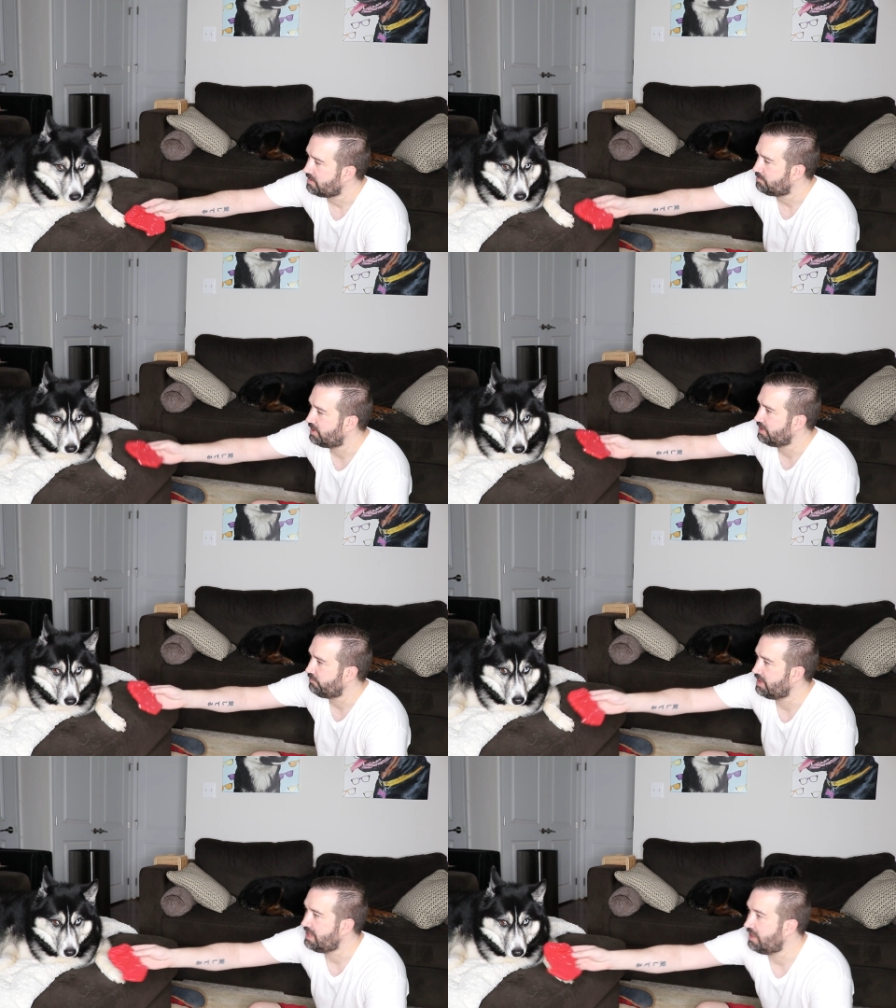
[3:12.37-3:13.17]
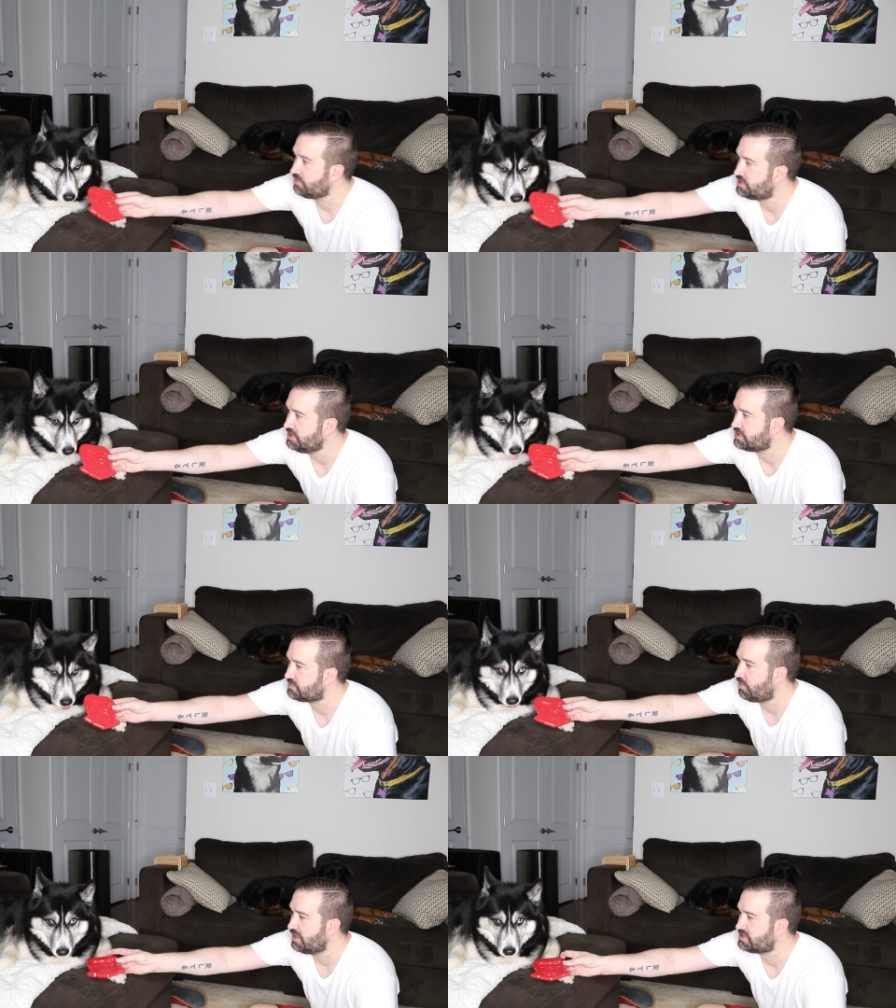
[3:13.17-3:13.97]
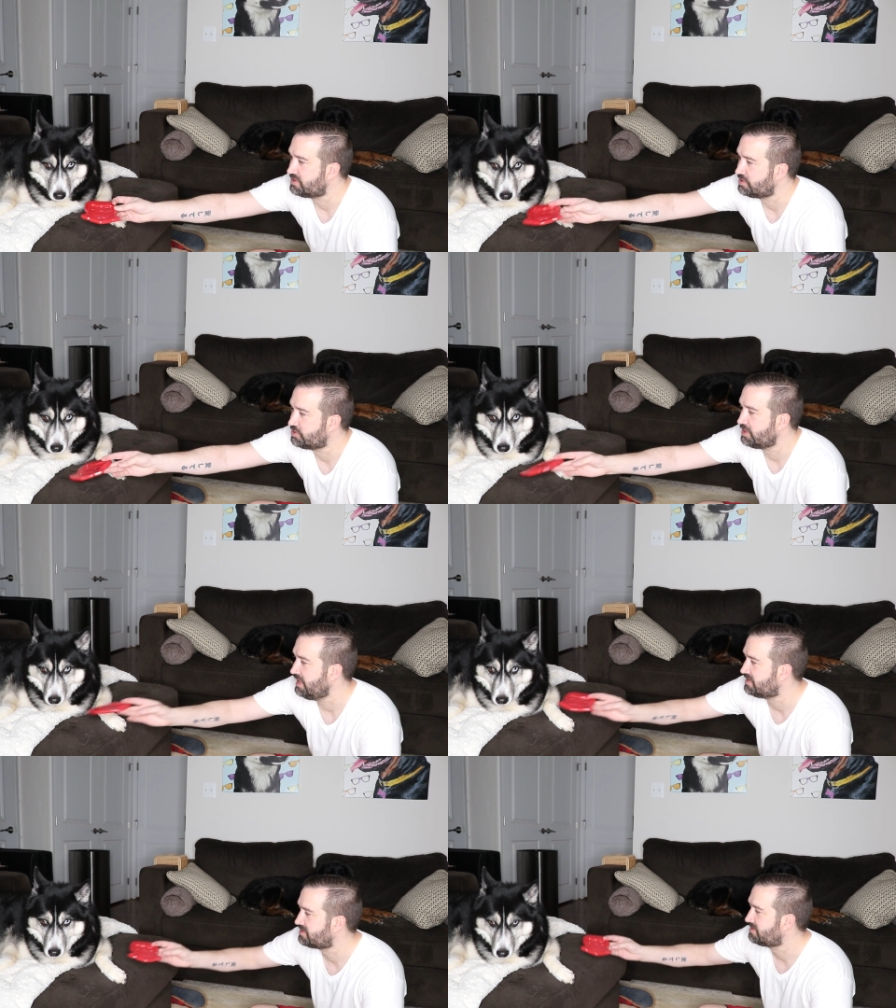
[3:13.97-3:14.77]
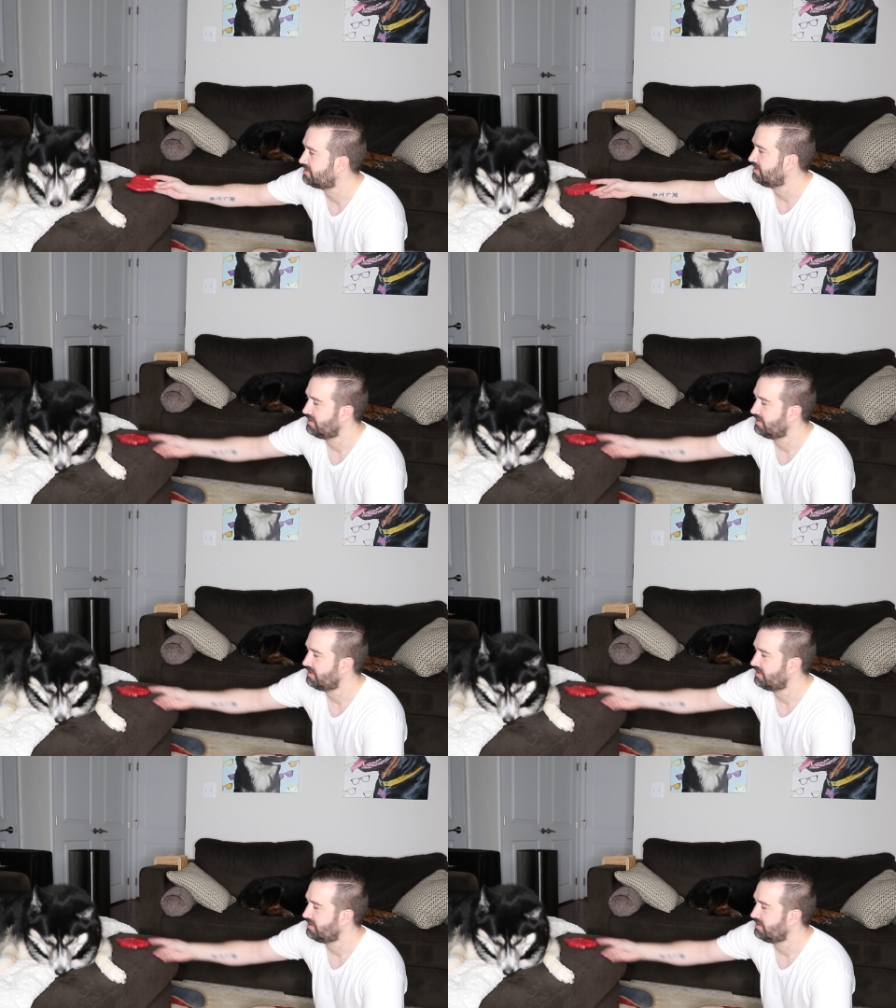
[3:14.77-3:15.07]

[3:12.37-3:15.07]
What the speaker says: But right now she just wants the treats.